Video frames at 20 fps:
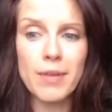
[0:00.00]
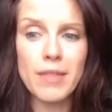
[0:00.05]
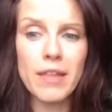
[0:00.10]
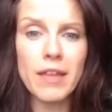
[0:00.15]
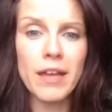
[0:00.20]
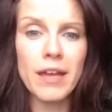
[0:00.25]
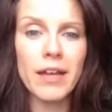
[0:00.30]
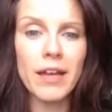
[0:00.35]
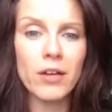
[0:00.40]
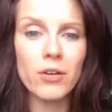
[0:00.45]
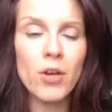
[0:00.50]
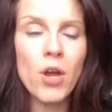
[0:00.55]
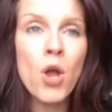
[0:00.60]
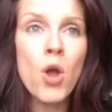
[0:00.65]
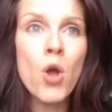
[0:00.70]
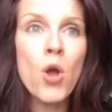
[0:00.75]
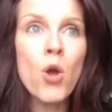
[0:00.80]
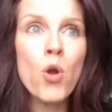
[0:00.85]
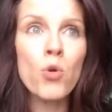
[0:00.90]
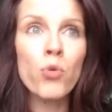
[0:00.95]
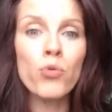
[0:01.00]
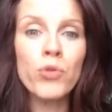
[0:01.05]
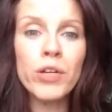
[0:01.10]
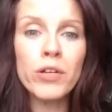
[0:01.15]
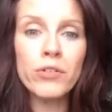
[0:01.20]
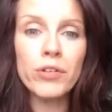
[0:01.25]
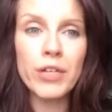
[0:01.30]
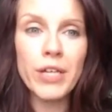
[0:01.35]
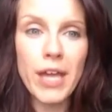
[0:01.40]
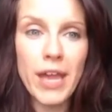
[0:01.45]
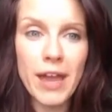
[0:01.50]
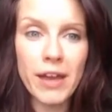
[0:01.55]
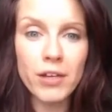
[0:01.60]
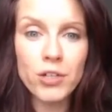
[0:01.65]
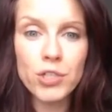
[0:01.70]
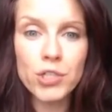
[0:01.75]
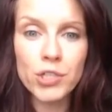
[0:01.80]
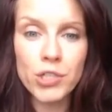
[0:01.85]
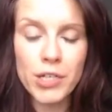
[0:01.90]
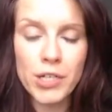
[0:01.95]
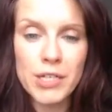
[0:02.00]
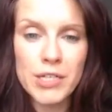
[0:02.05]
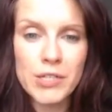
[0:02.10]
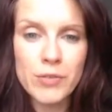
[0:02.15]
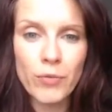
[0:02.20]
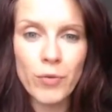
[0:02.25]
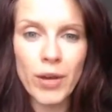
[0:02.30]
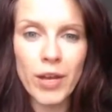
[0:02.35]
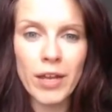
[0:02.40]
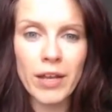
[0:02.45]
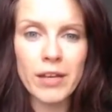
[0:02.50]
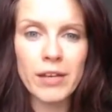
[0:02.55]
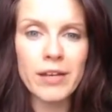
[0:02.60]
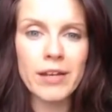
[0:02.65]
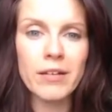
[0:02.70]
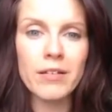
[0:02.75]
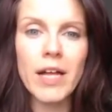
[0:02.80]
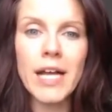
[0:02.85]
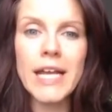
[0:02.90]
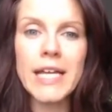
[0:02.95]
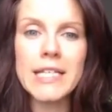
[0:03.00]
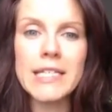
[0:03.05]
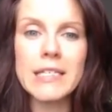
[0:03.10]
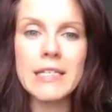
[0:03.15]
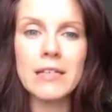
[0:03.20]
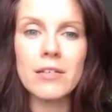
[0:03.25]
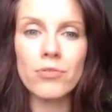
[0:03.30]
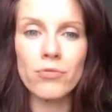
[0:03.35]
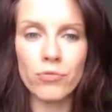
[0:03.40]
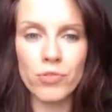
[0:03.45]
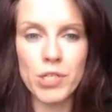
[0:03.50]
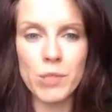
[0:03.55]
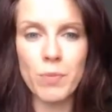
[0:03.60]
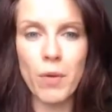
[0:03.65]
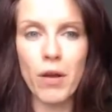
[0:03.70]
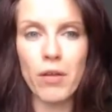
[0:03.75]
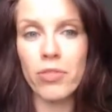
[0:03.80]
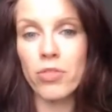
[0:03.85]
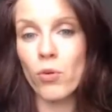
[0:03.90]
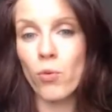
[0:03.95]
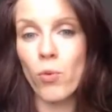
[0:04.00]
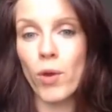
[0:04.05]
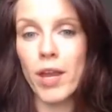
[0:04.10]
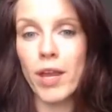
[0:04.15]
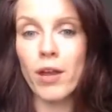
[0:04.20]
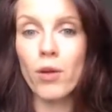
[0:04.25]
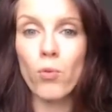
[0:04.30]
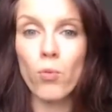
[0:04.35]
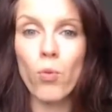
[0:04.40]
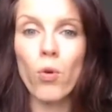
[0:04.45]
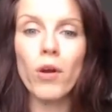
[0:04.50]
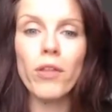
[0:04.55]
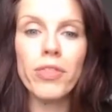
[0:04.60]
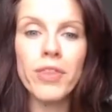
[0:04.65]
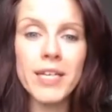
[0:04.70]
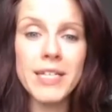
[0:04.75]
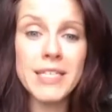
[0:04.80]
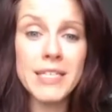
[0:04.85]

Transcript: And then I got really anxious when clients didn't respond the way I wanted